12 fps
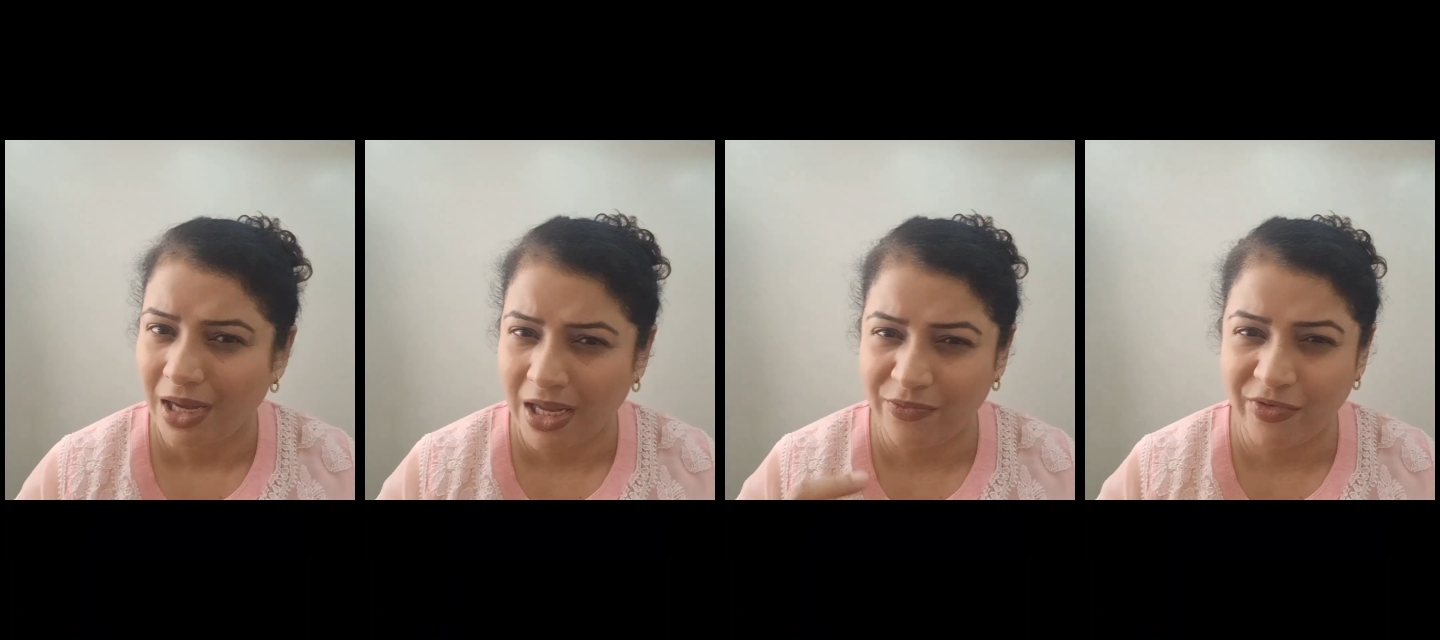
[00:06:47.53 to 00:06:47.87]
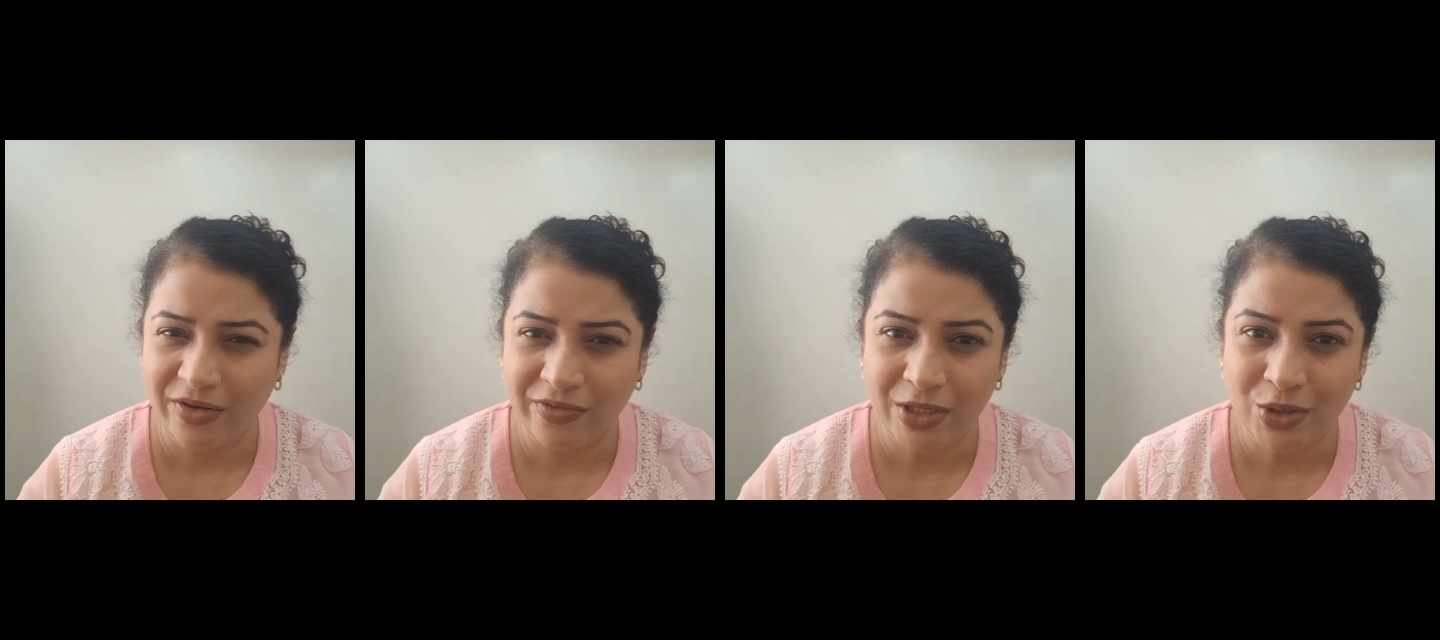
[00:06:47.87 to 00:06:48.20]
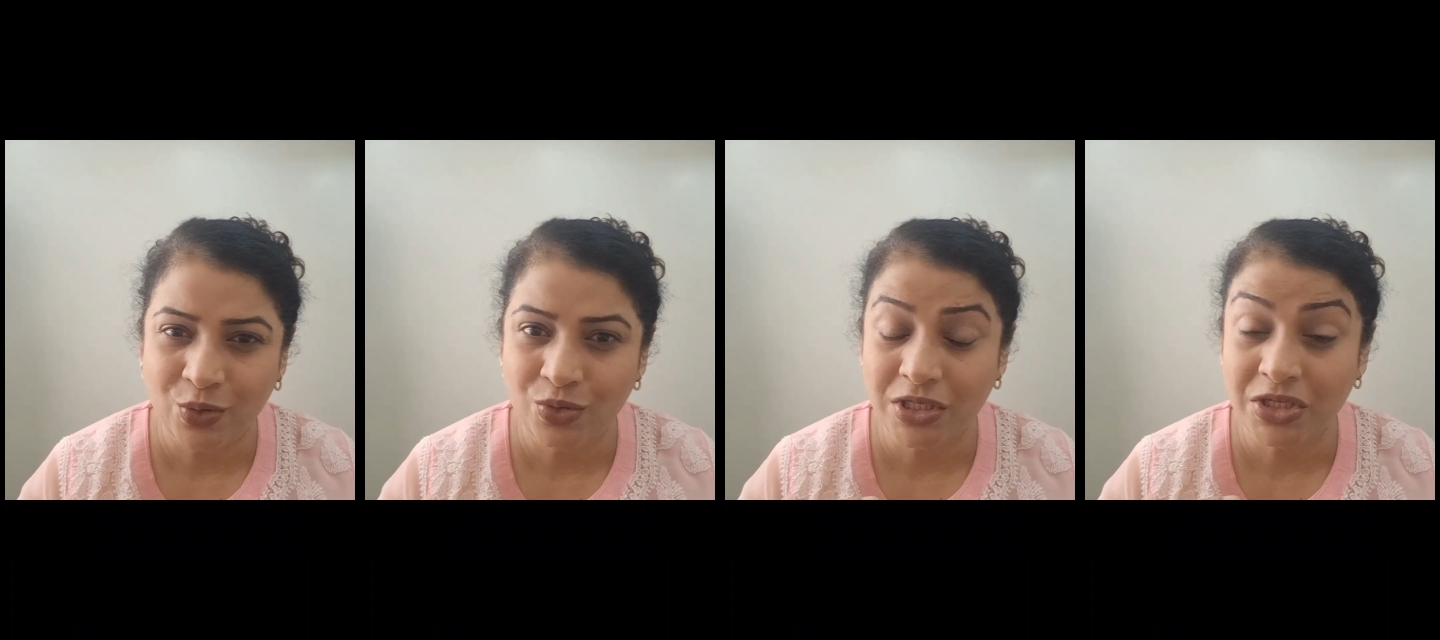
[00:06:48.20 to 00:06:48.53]
And when we
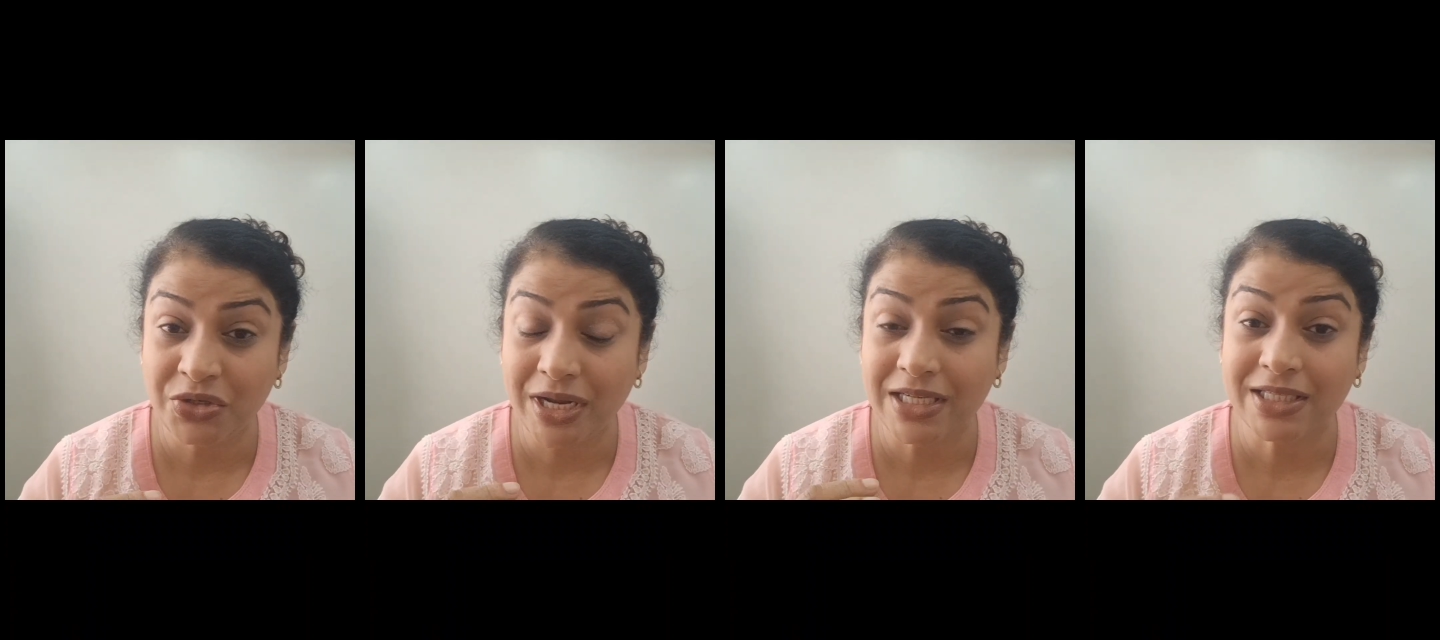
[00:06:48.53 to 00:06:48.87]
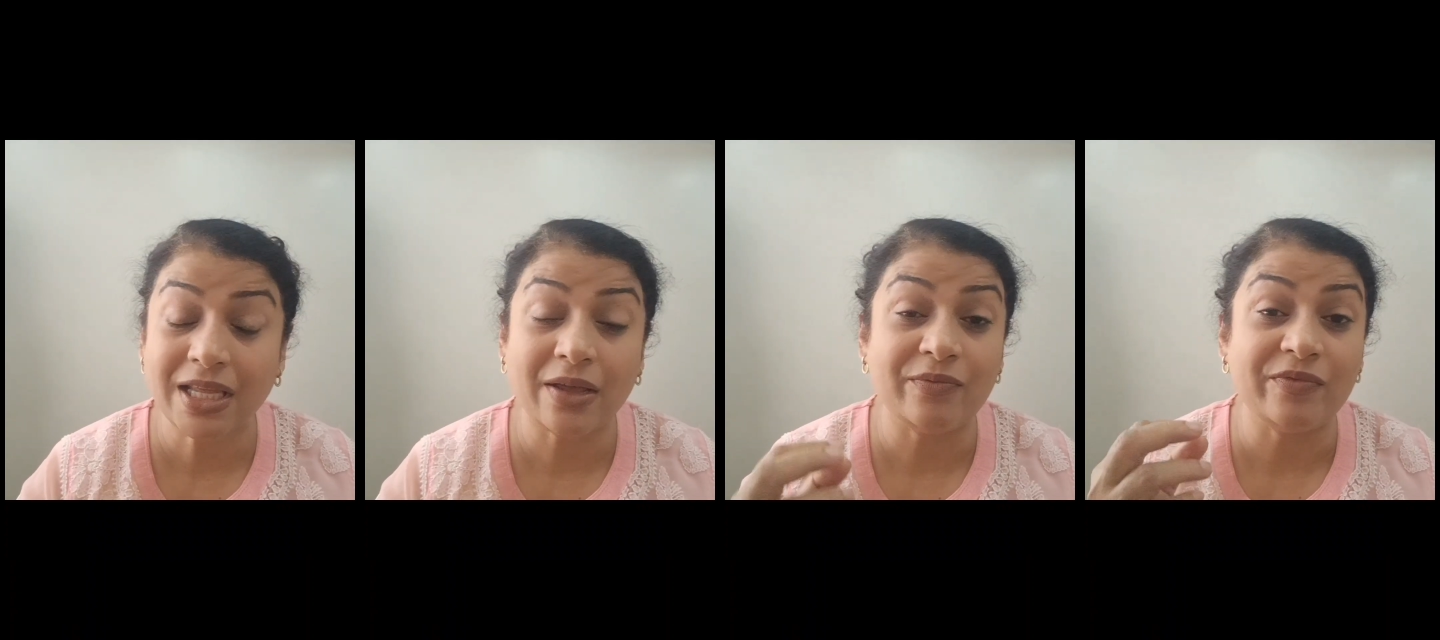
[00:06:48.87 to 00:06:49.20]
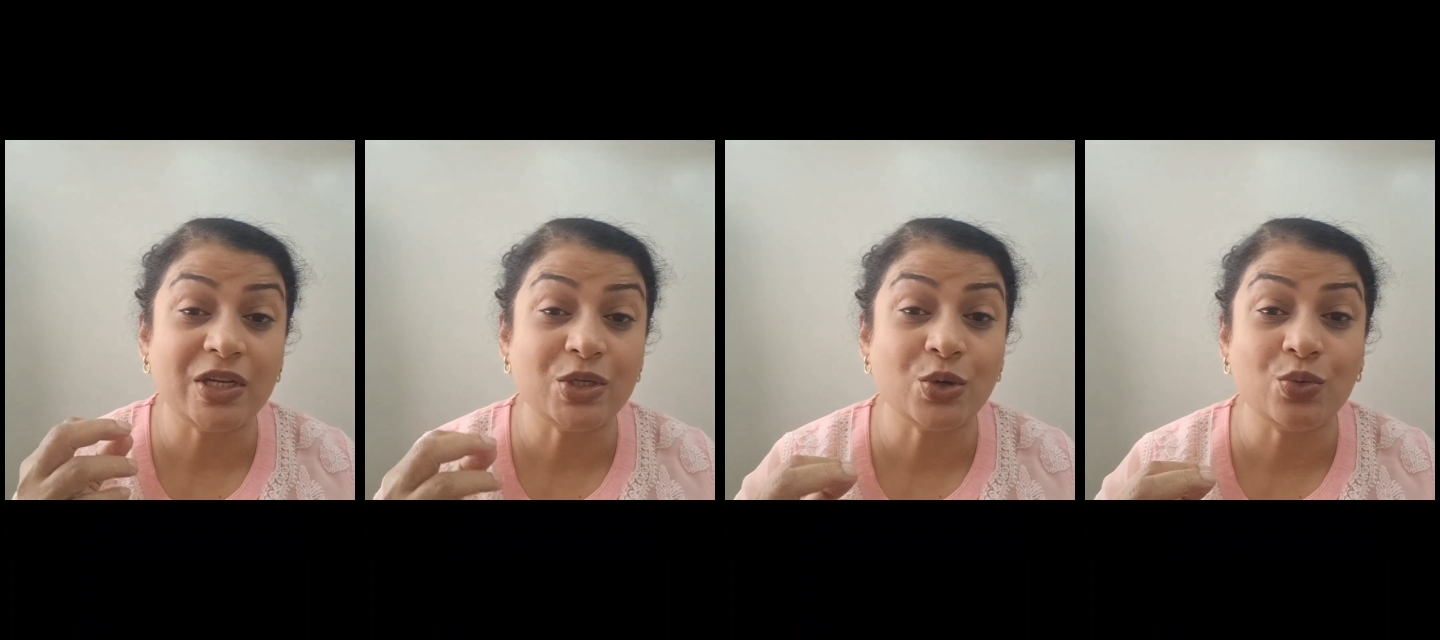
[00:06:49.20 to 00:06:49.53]
don't address them,
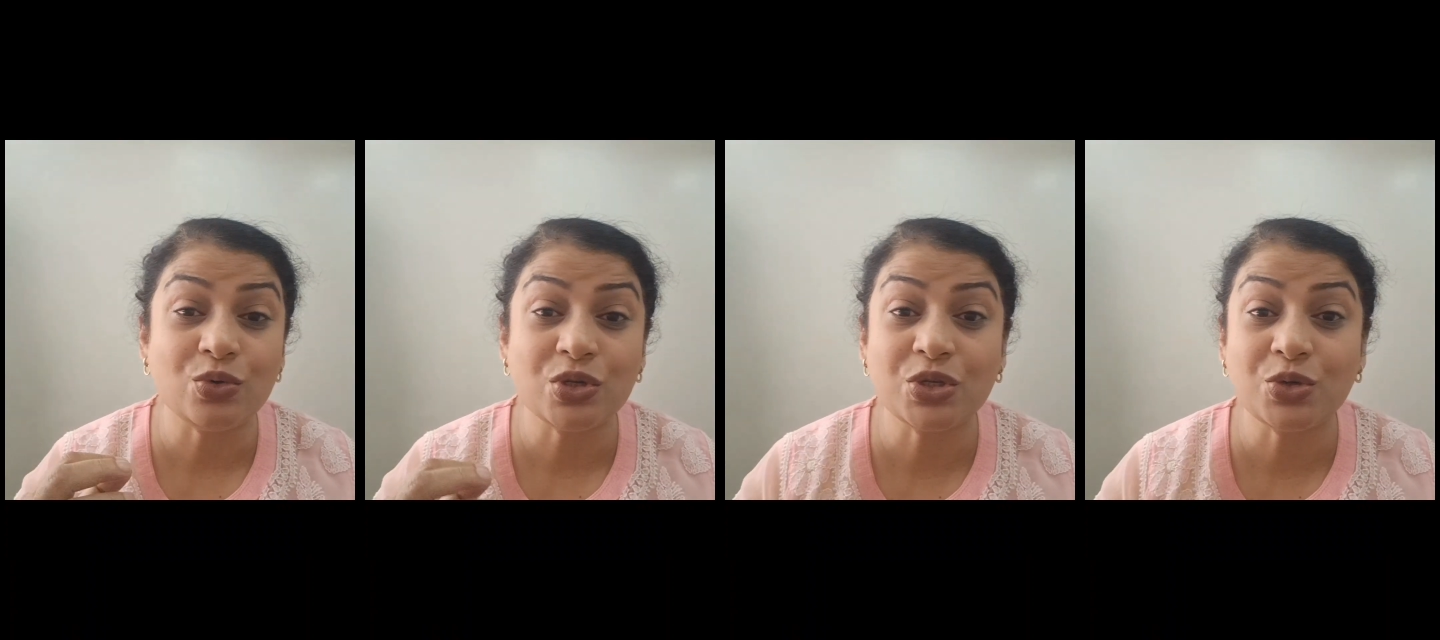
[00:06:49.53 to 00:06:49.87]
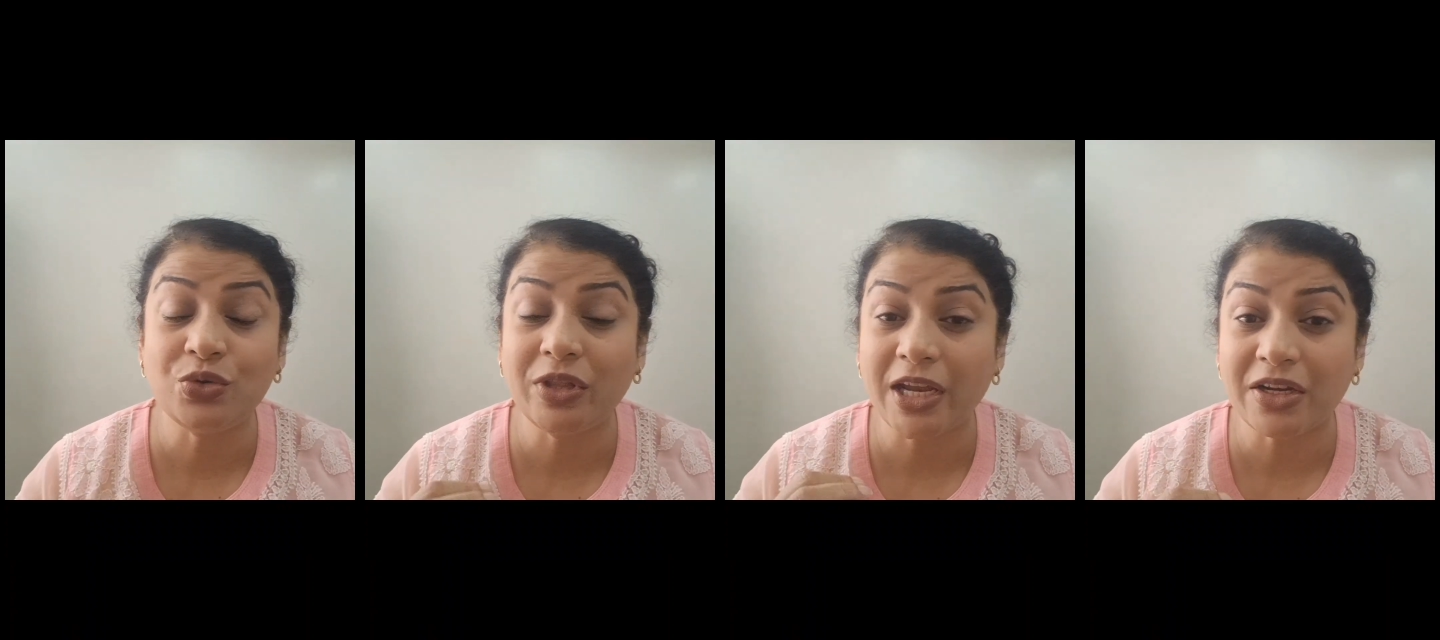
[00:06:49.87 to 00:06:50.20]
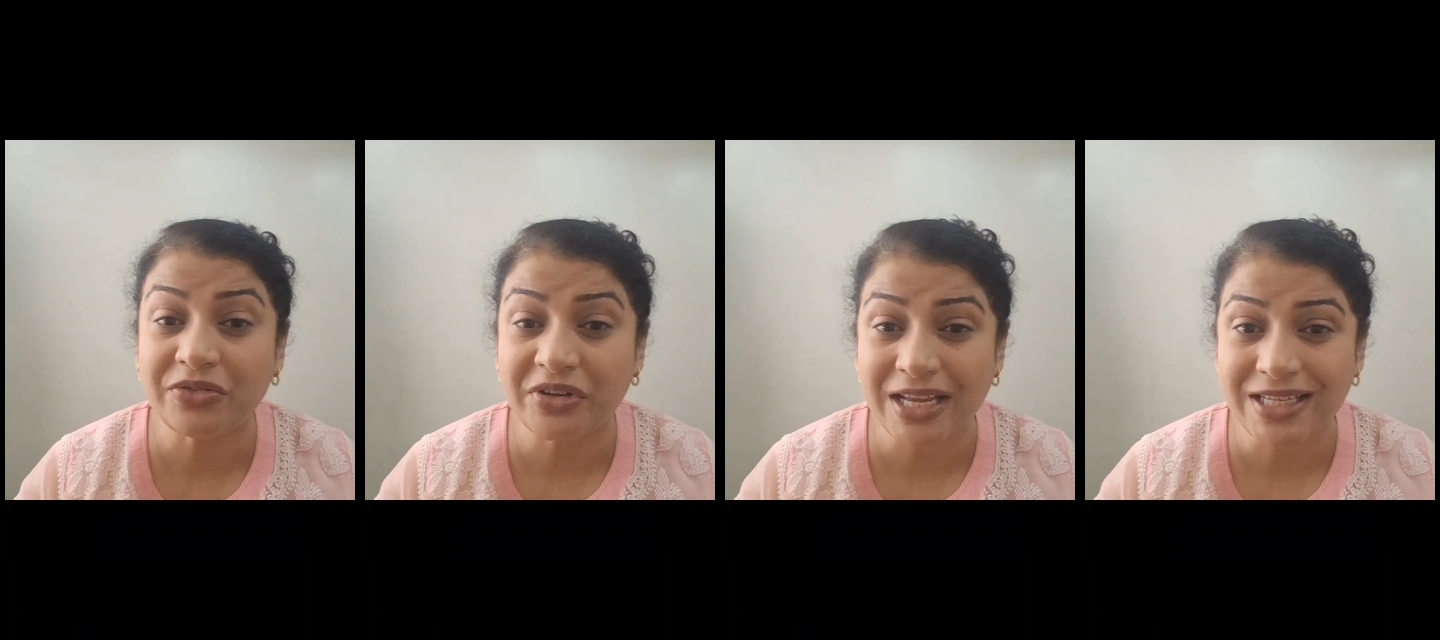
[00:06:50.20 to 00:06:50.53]
we don't do their
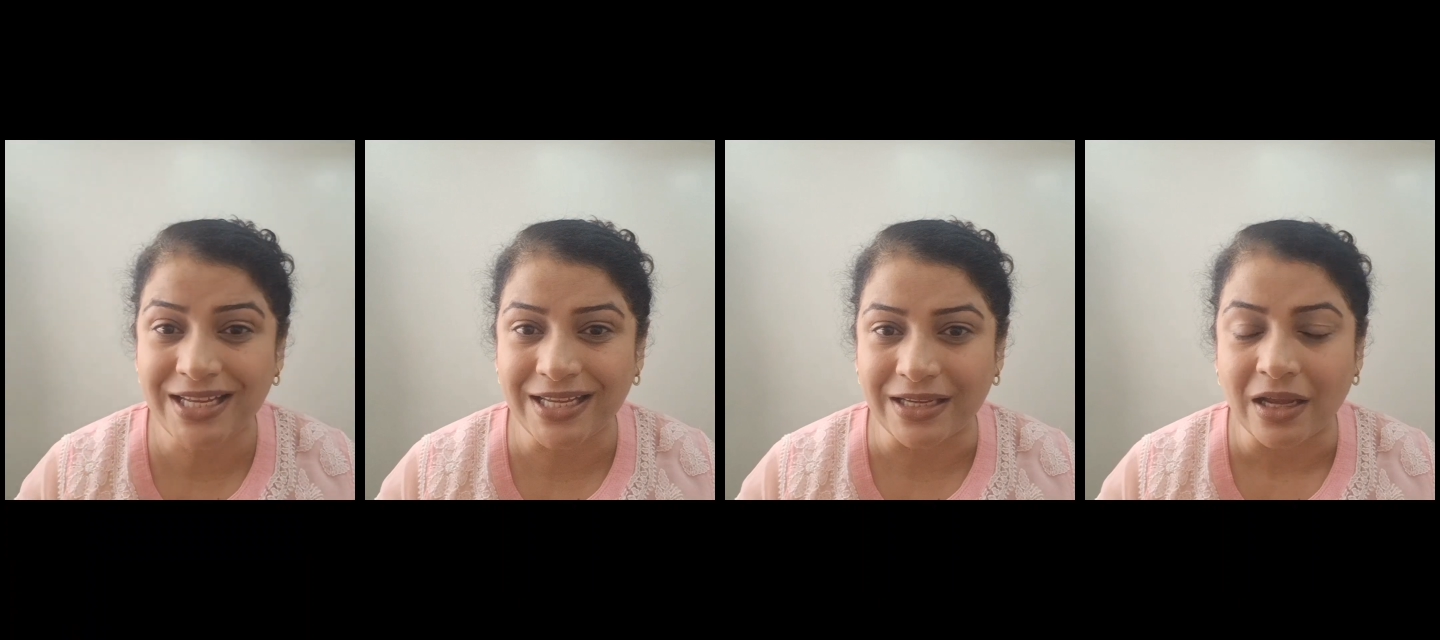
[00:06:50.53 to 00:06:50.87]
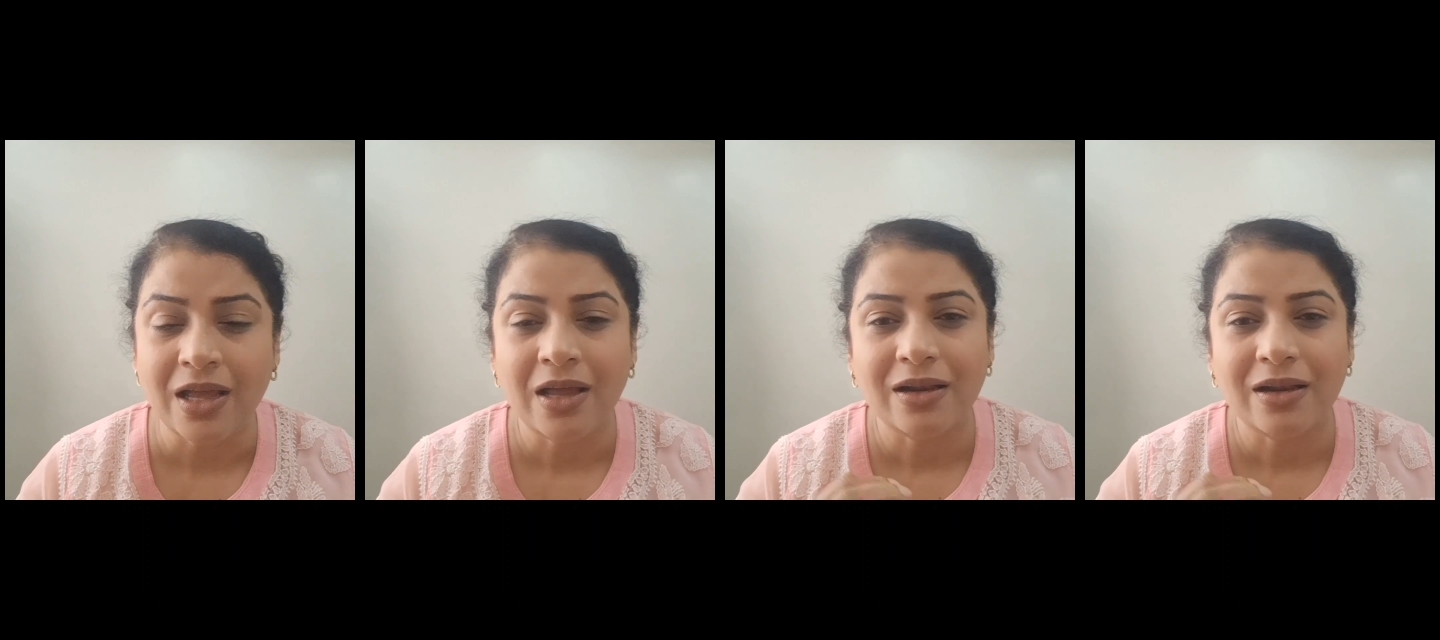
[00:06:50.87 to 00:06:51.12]
dressing